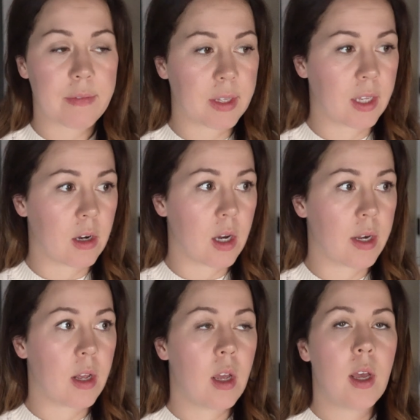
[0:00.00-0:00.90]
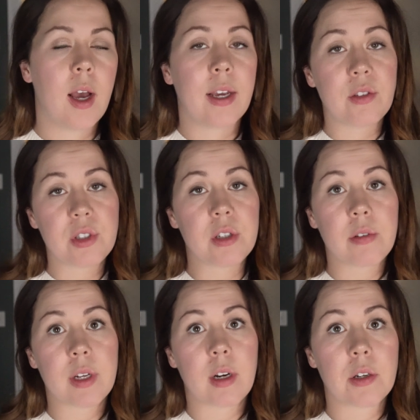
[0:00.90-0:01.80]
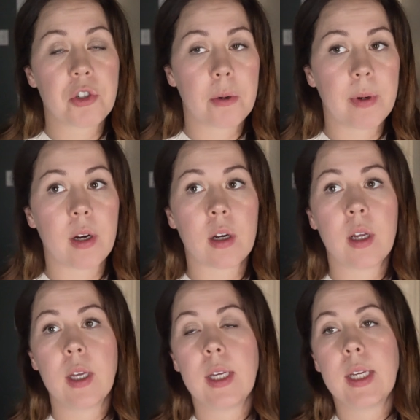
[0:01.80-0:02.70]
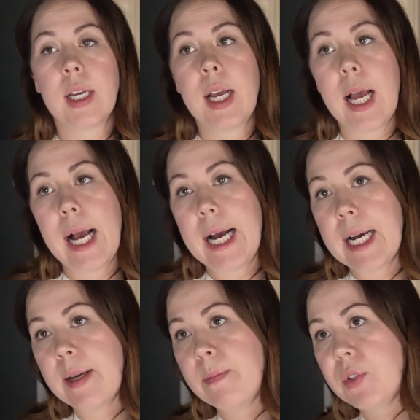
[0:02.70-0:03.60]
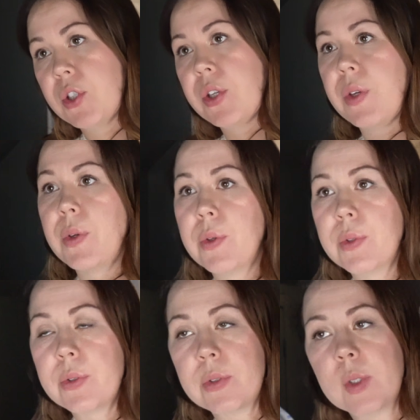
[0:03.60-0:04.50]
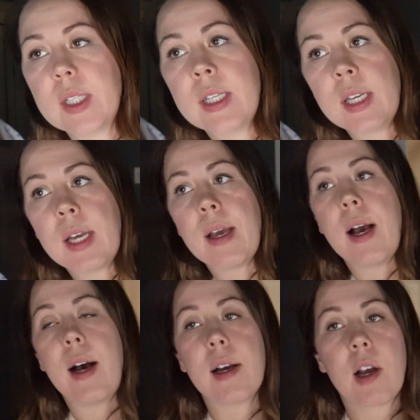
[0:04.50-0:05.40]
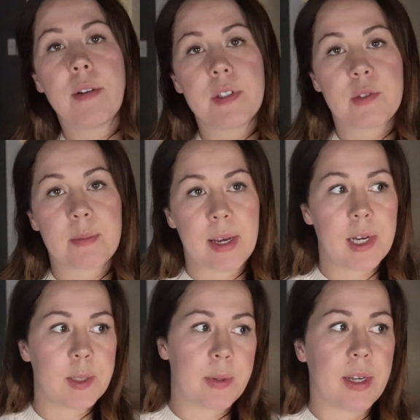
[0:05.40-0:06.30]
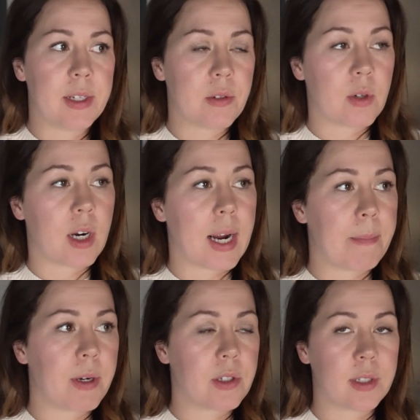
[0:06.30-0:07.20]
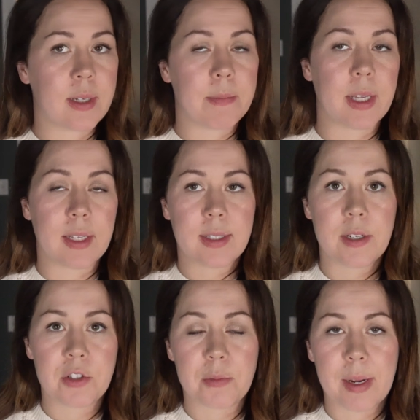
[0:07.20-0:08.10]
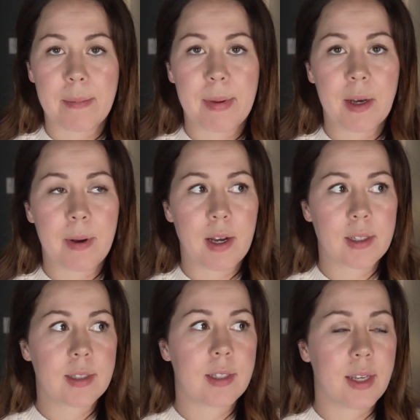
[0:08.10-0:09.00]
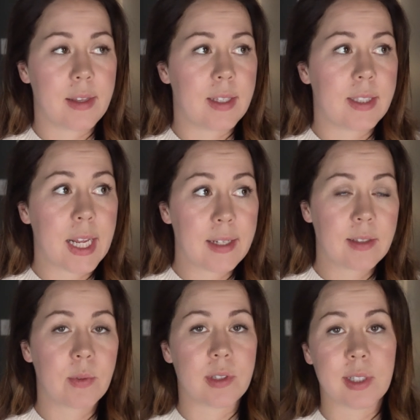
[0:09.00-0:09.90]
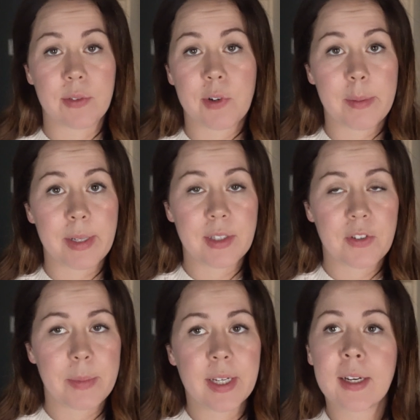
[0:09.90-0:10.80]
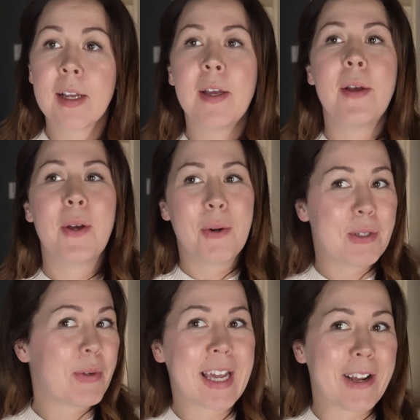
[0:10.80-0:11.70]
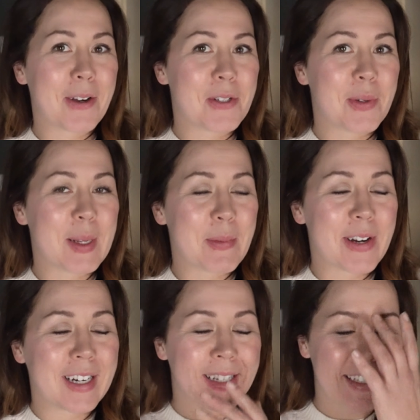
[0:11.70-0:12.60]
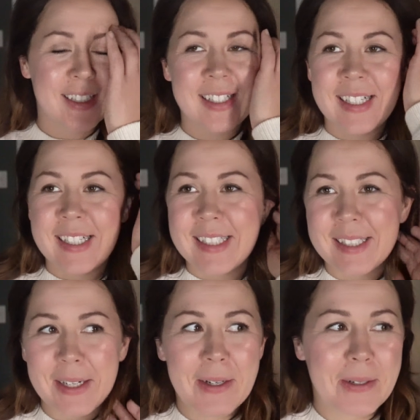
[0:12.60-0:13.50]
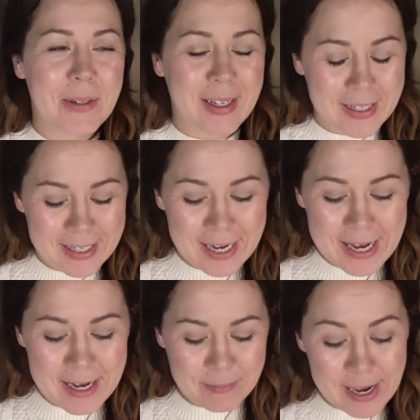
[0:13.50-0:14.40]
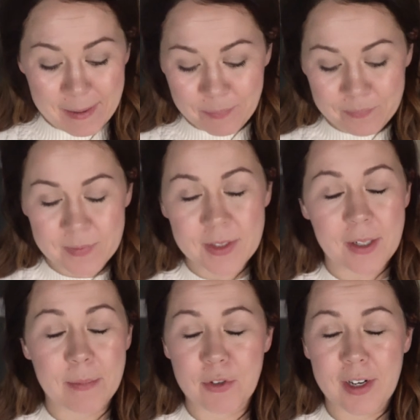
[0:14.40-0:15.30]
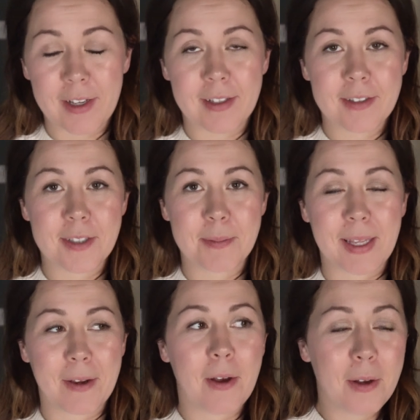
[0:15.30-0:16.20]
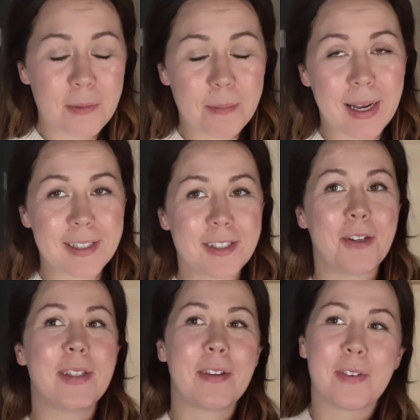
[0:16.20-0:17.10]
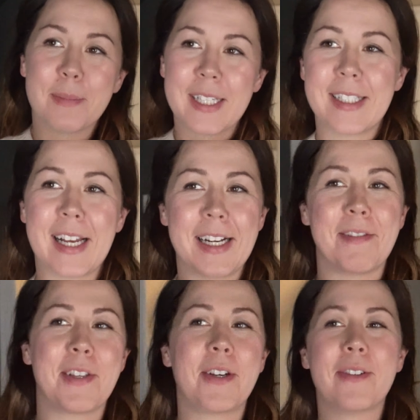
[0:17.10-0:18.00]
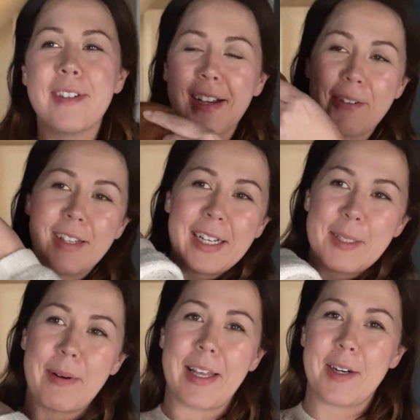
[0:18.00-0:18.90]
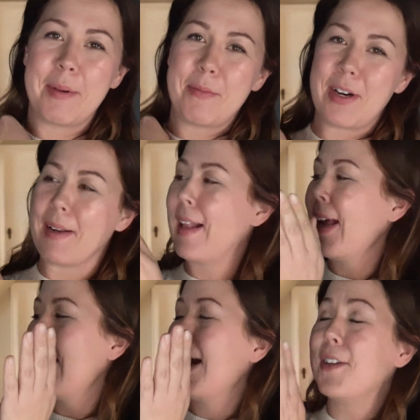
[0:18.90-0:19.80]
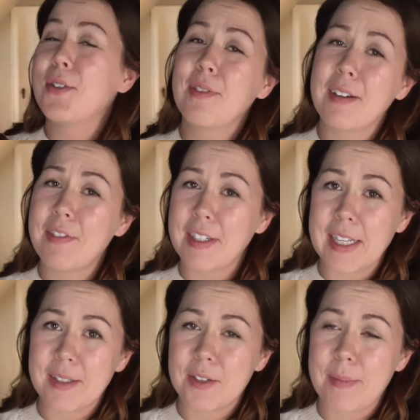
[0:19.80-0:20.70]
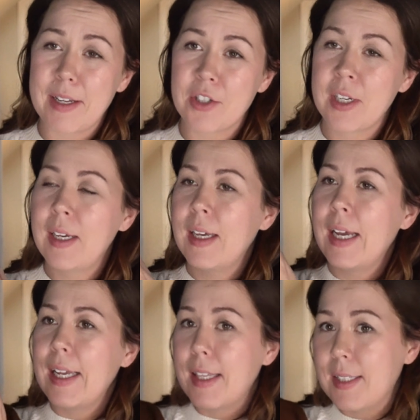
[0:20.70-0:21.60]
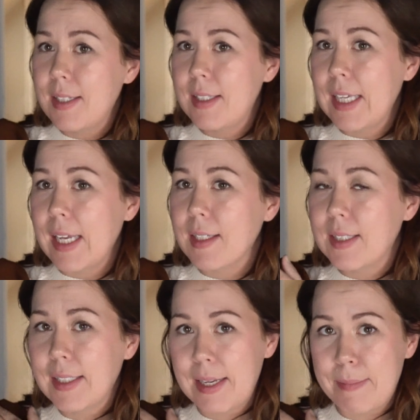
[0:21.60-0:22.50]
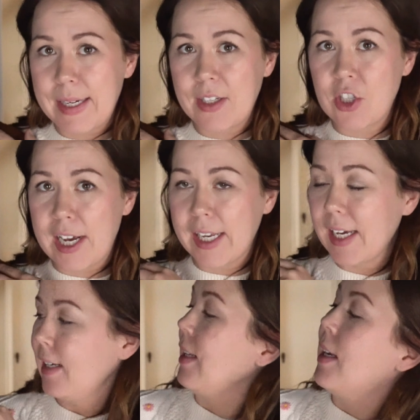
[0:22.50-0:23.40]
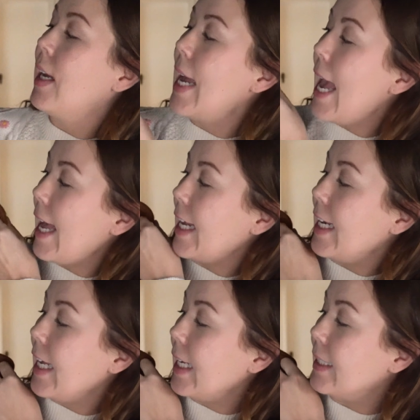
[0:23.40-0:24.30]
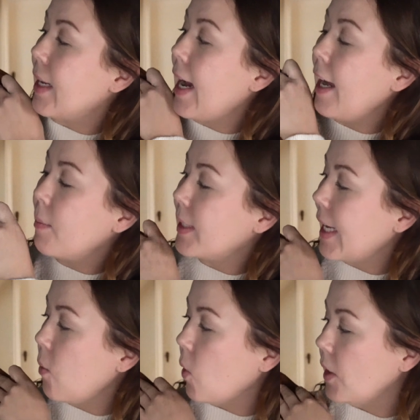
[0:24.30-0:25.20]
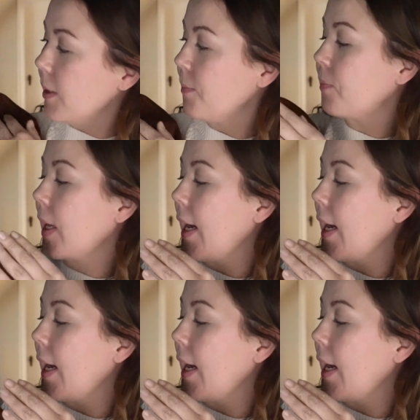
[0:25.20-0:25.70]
everything on. I usually go there in October to a conference with my husband, or I purchase something and send it to my mailbox in the States, which is like 40 minutes from here, which we can't go to anymore. So yeah, so I'm trying to just like buy slowly from Sézane, even though I would like to buy a little bit more. I do love their knits so much. This is the Sézane Betty jacket, and it is 100% wool.